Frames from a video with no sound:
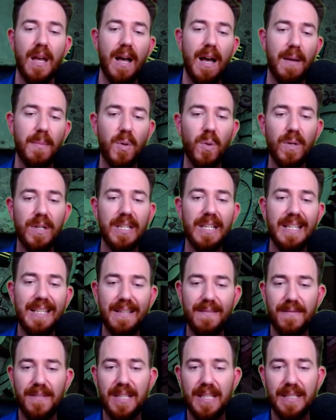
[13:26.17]
I'm going to
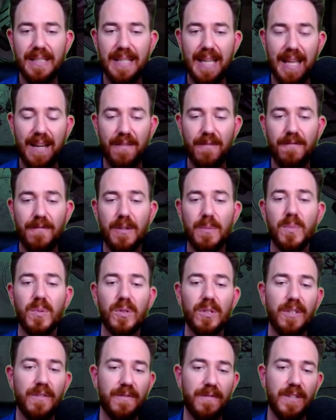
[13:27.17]
give this an
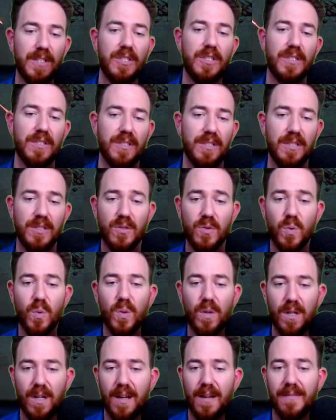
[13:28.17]
ephemeral efficiency
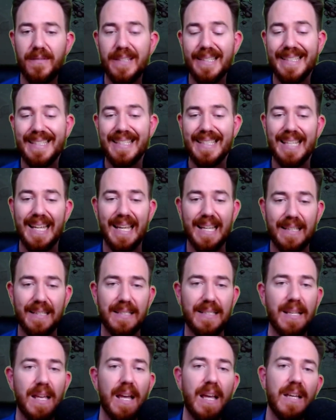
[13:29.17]
score of
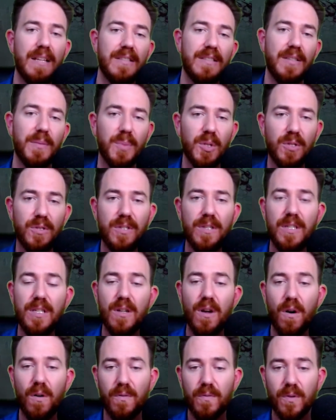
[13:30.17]
6. Similar to the
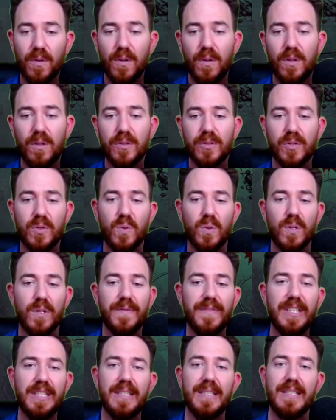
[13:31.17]
overall score,
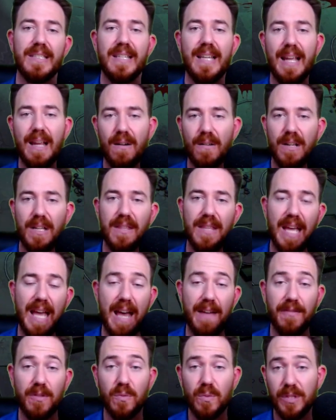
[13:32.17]
this is an area they
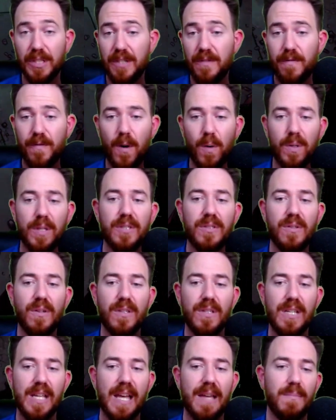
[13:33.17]
haven't really focused
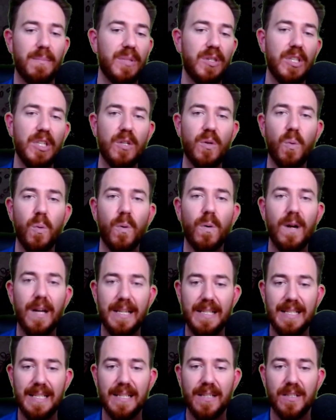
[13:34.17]
on yet, but the core
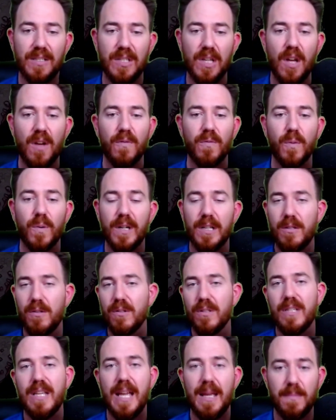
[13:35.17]
ideas for a
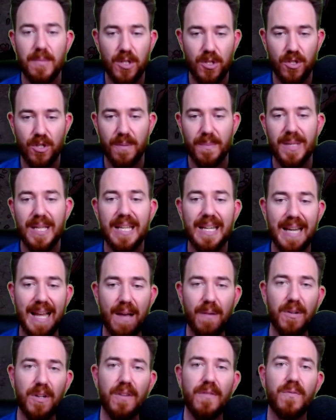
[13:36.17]
good game to jump in and
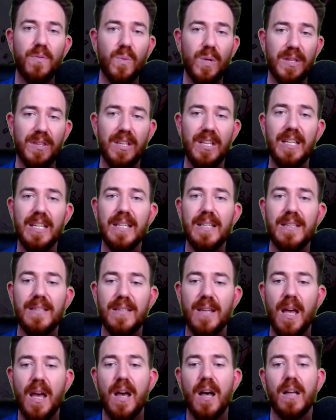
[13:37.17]
out of with ease,
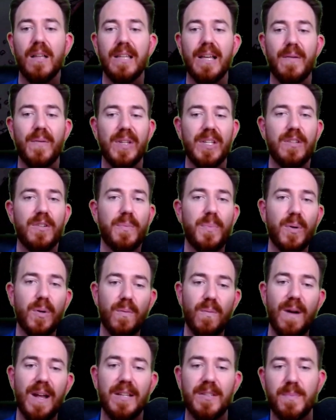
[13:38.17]
allowing you to
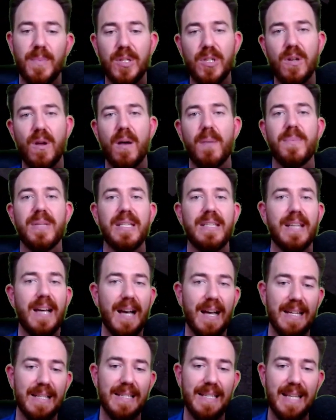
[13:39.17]
progress but not be
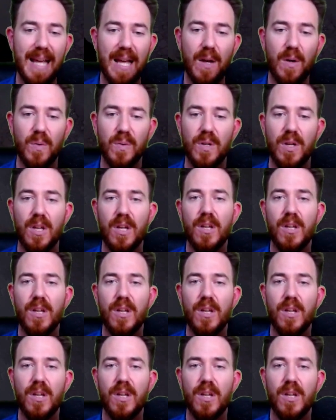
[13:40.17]
tied down,